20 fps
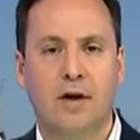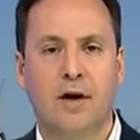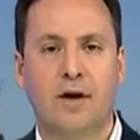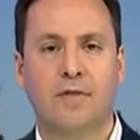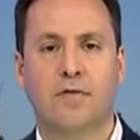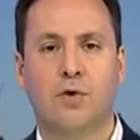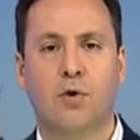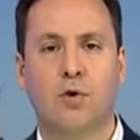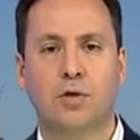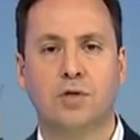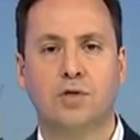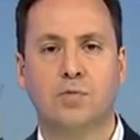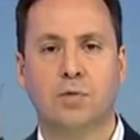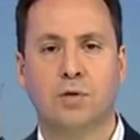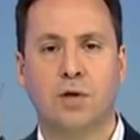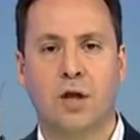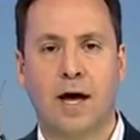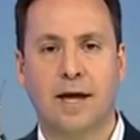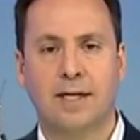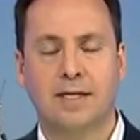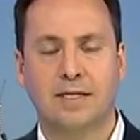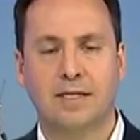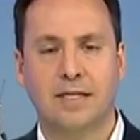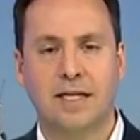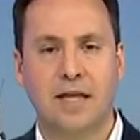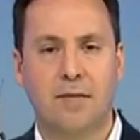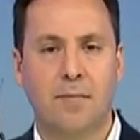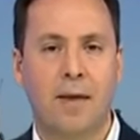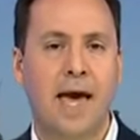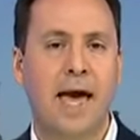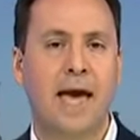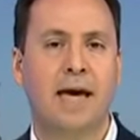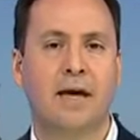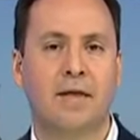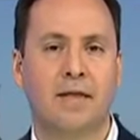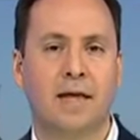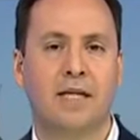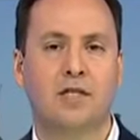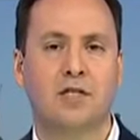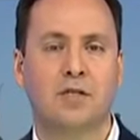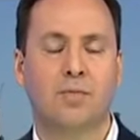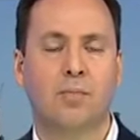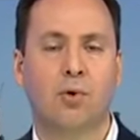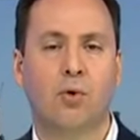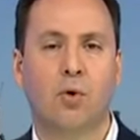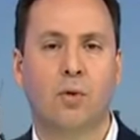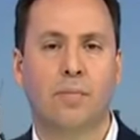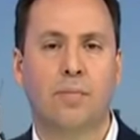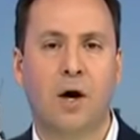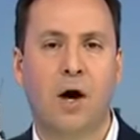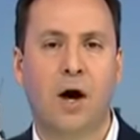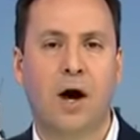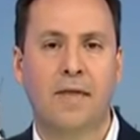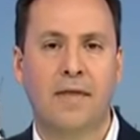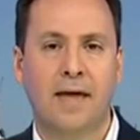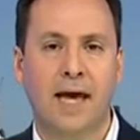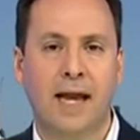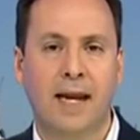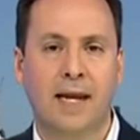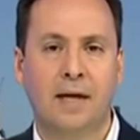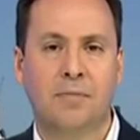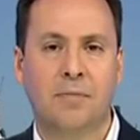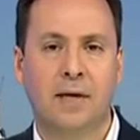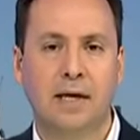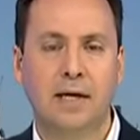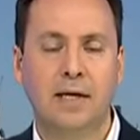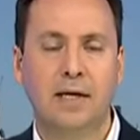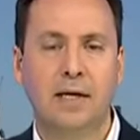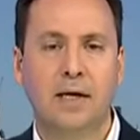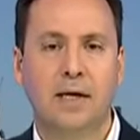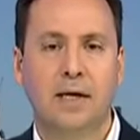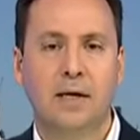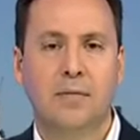I, of course, would like to see them anchor their support behind the LNP,